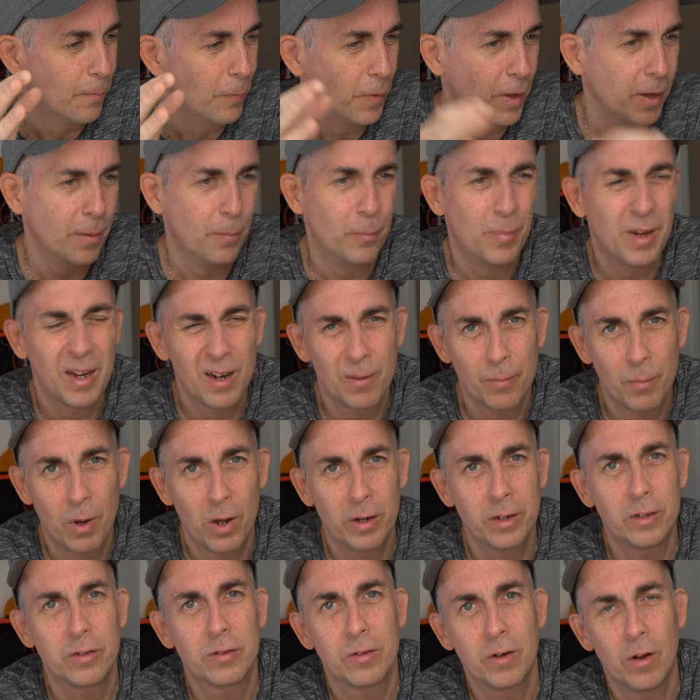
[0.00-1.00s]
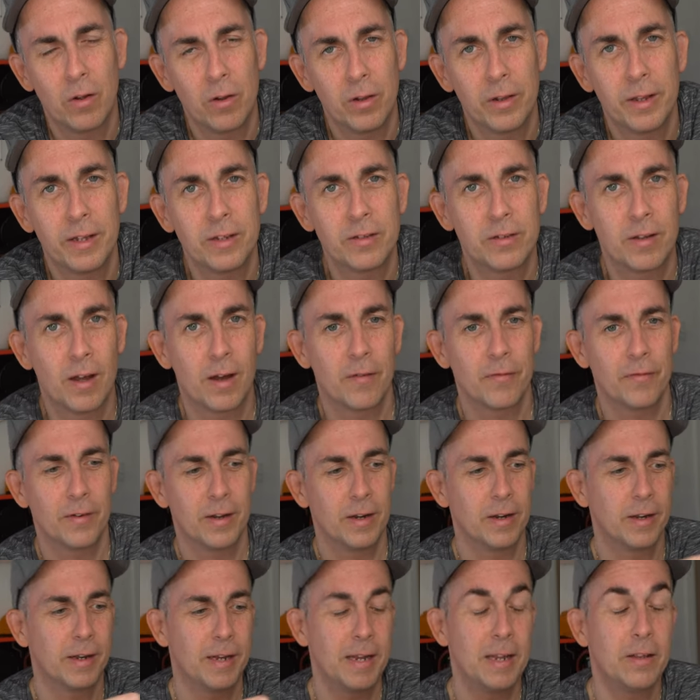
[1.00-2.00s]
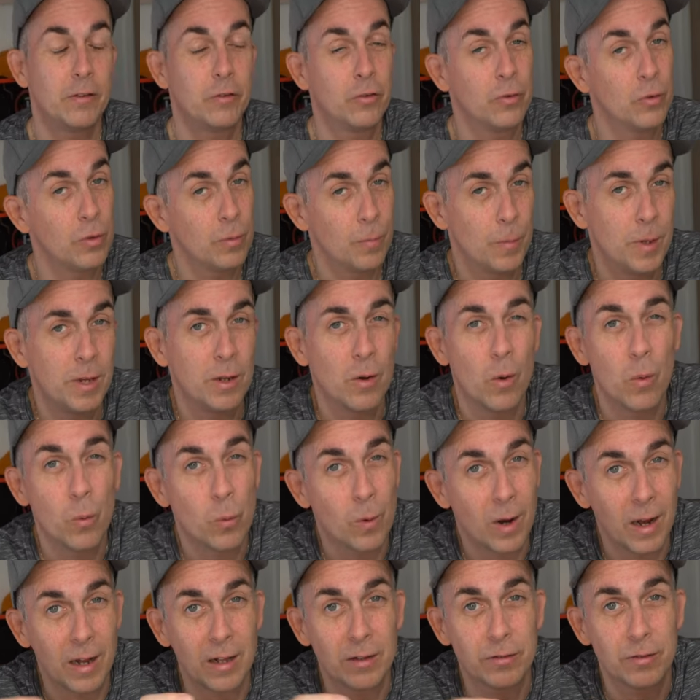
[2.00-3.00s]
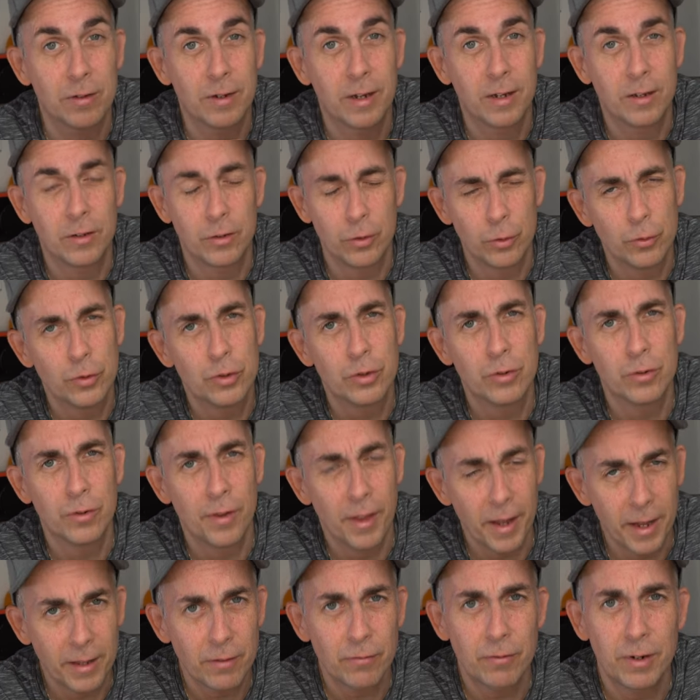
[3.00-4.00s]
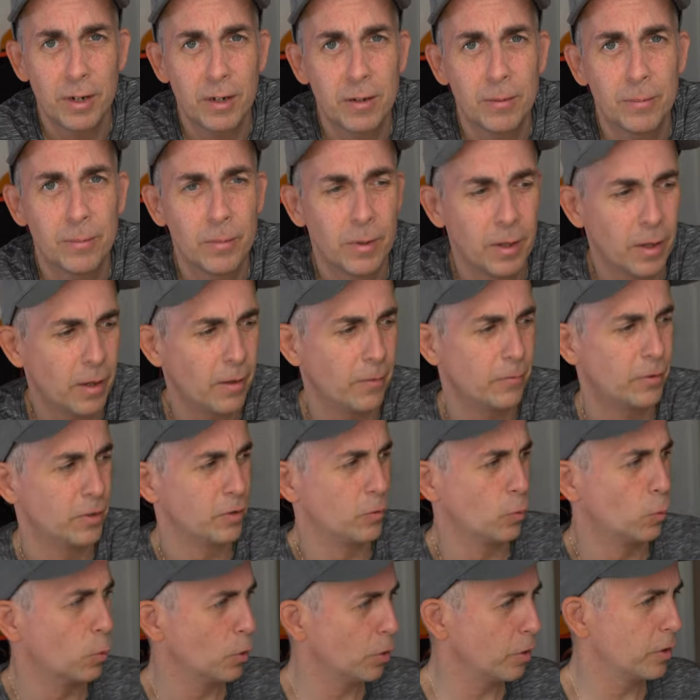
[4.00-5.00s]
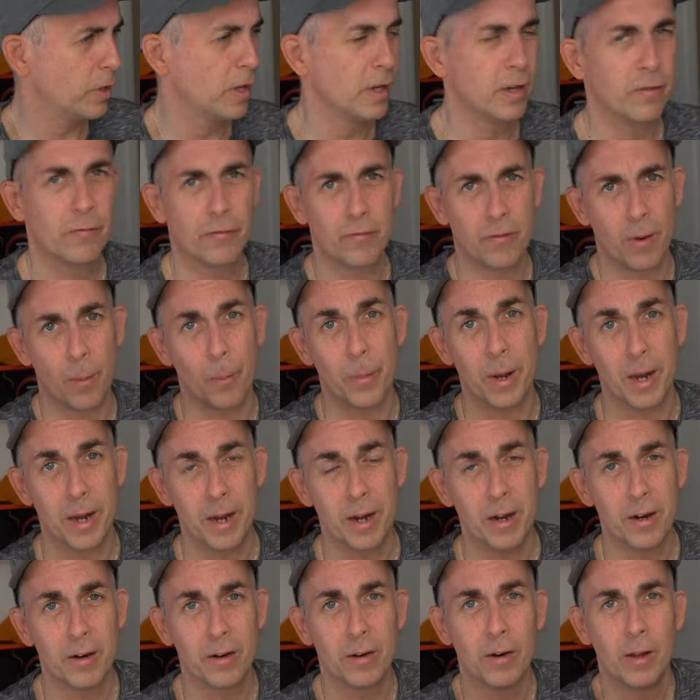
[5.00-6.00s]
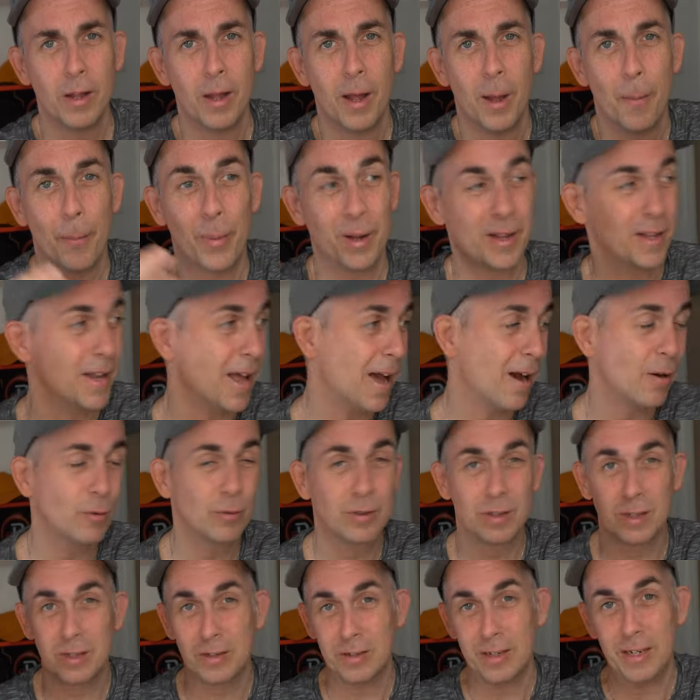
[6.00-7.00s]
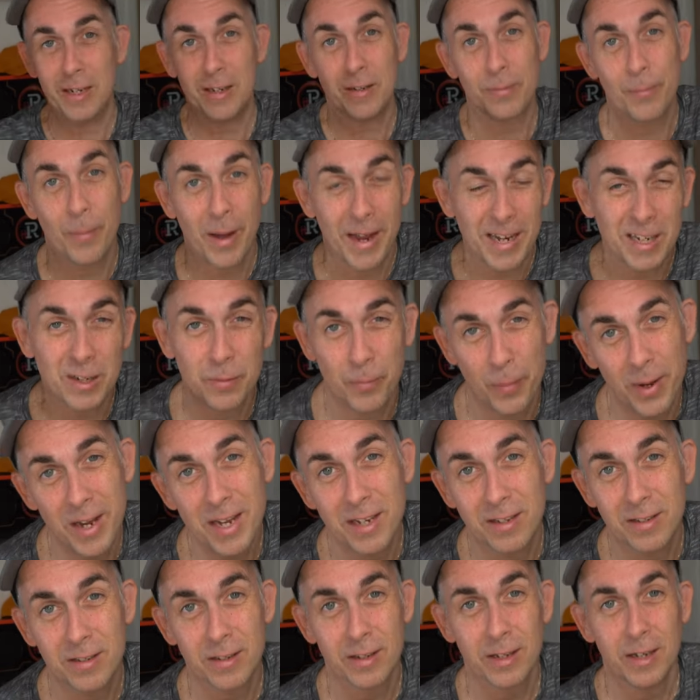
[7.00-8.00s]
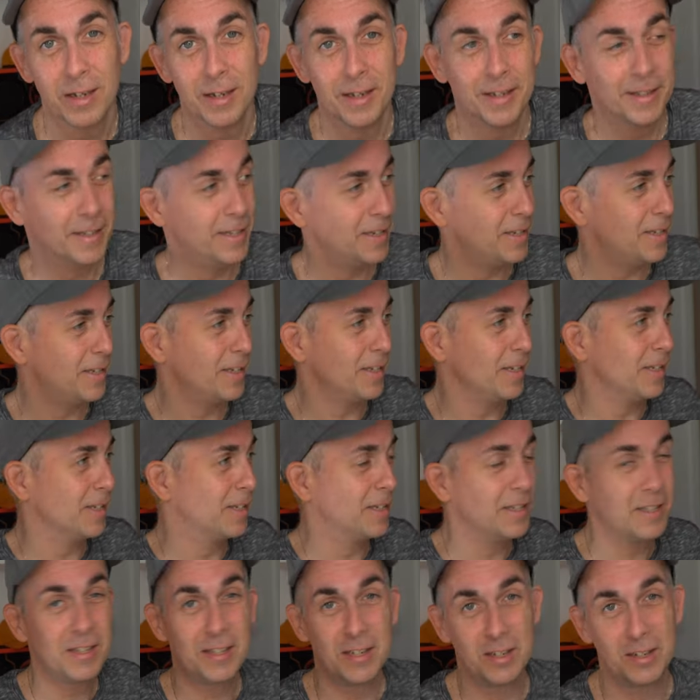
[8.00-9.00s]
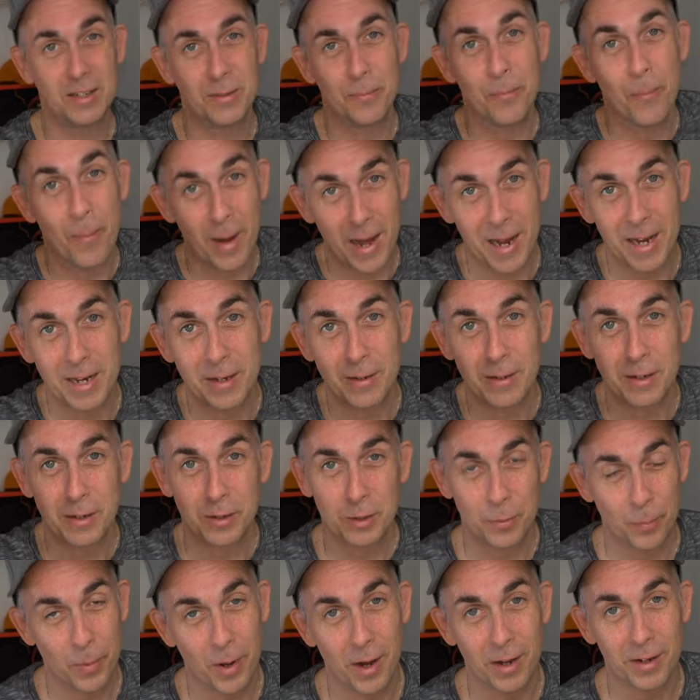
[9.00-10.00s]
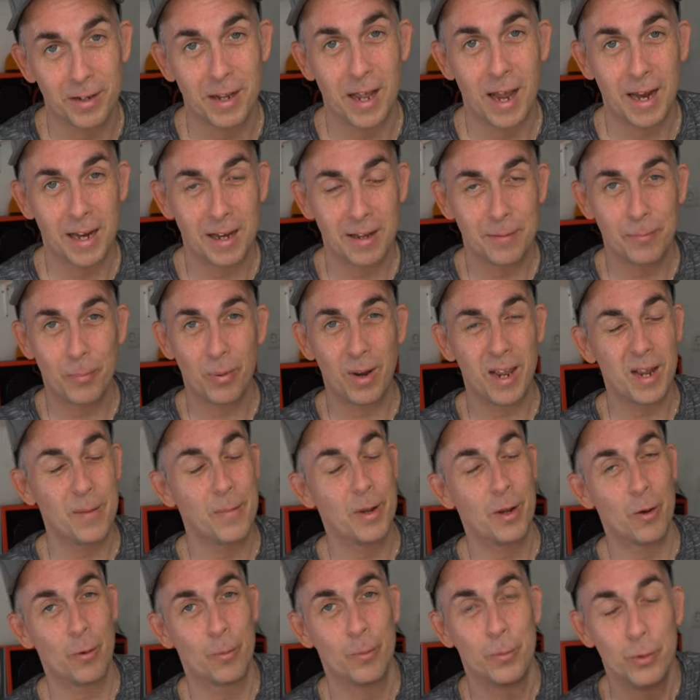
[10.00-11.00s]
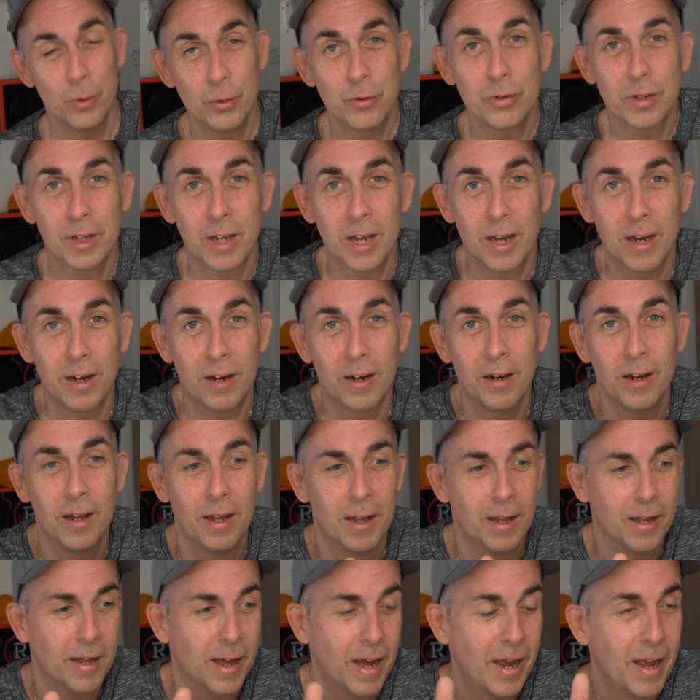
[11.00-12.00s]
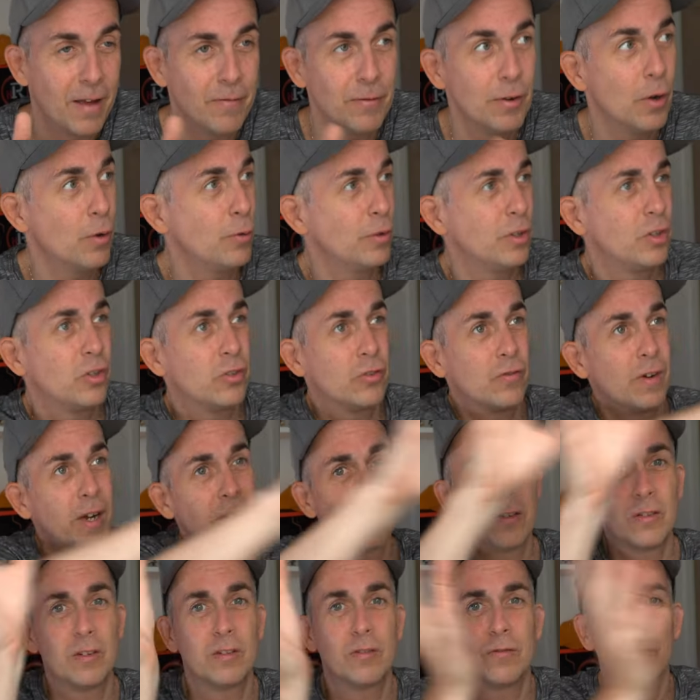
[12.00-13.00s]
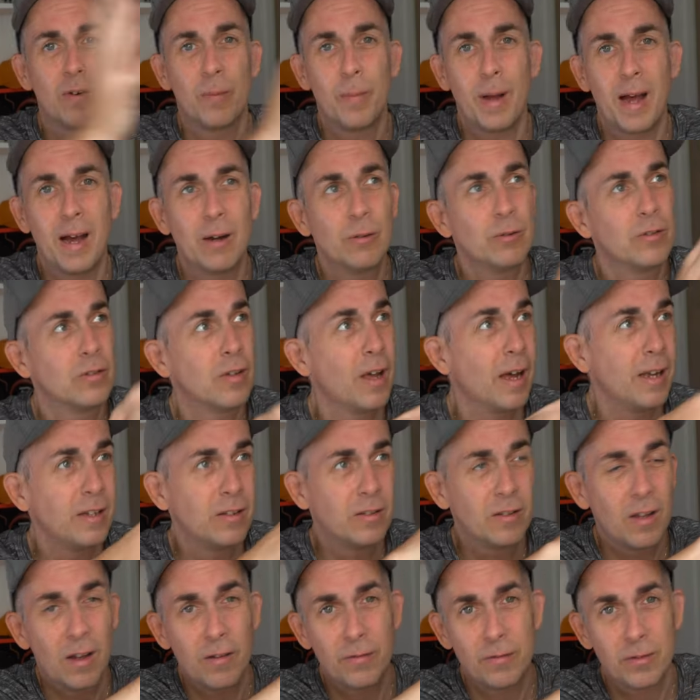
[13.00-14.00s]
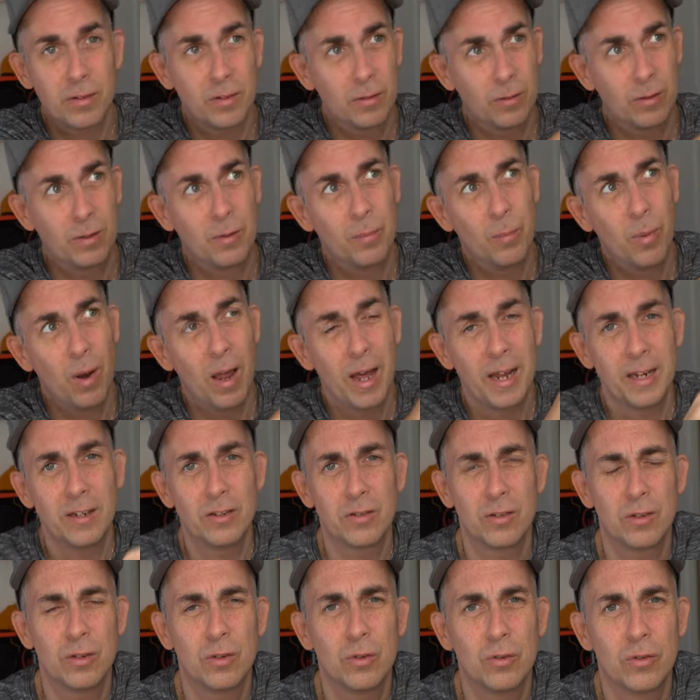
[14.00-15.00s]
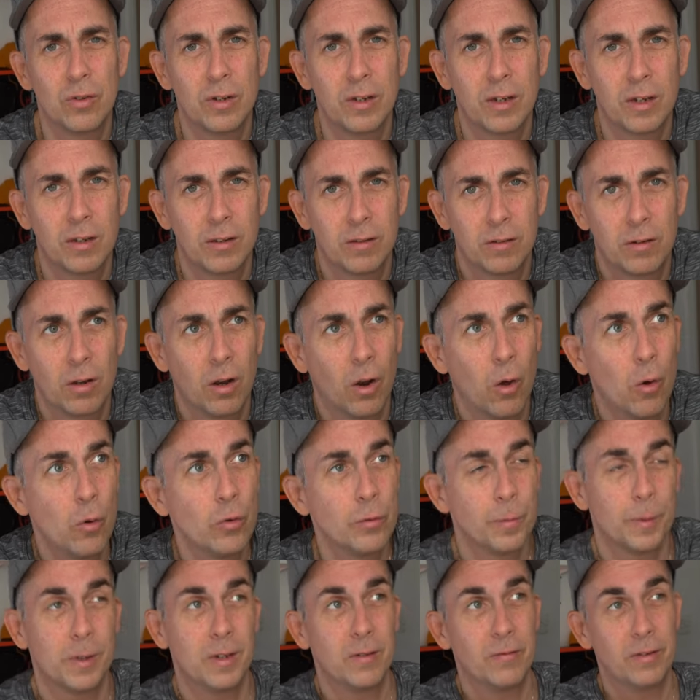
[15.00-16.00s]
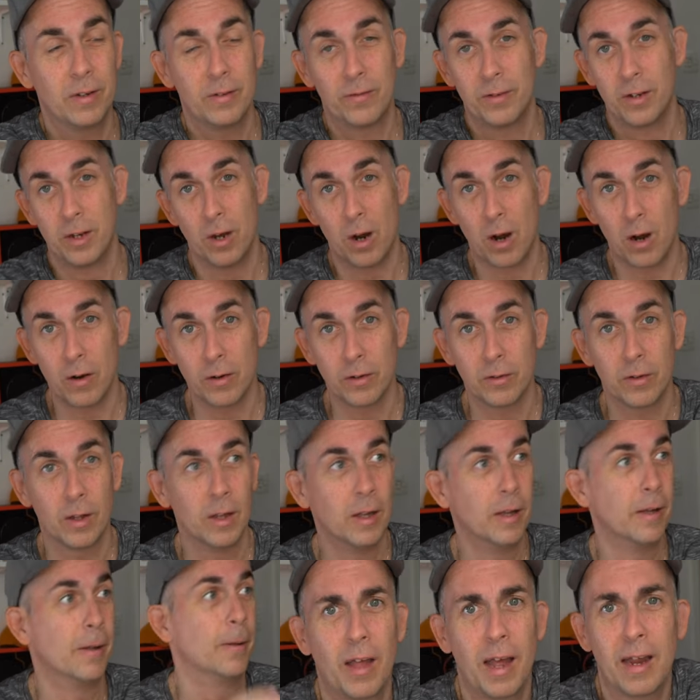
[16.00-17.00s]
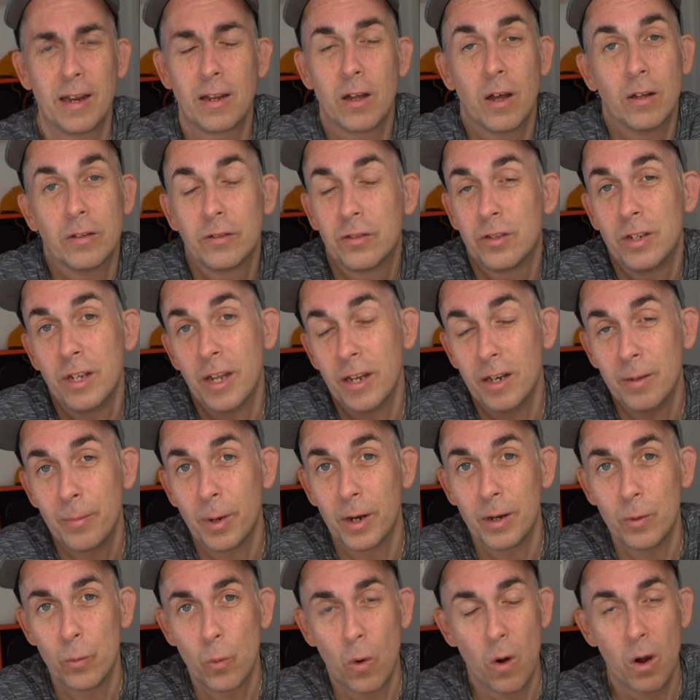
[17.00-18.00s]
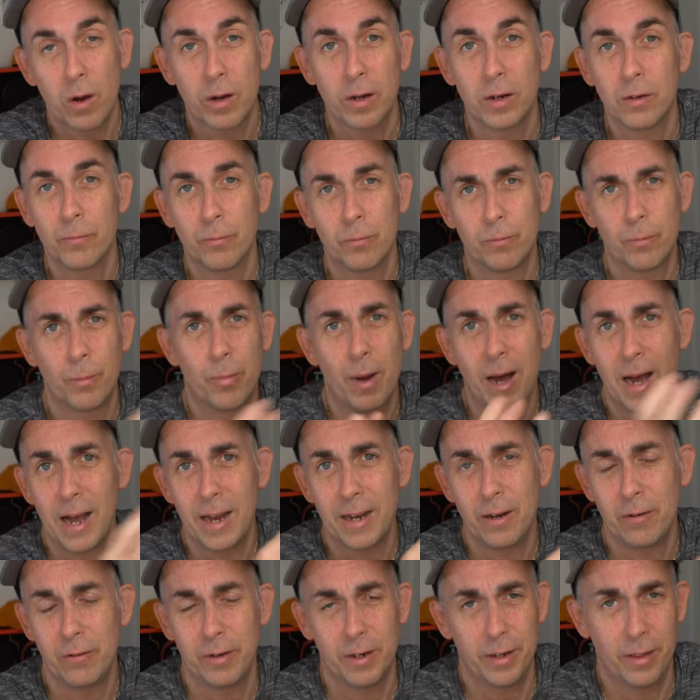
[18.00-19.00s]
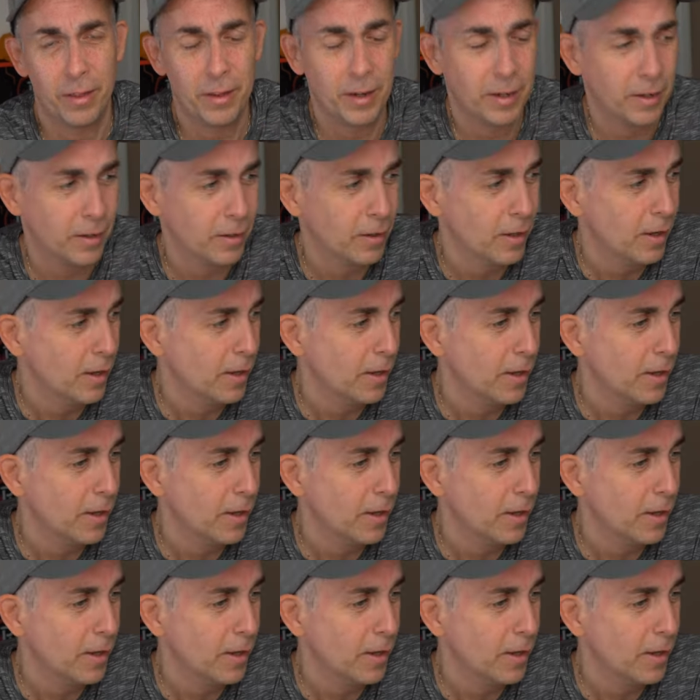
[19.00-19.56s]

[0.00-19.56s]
A bigger monitor, all that stuff. And it took me a while to get used to that rhythm uh, just working from here. But now this is my space. This, this is my spot. I can play my own music here. I have no distractions from outside stuff. The, the blinds are usually closed, but even if they aren't, I can't see anybody walking by or anything.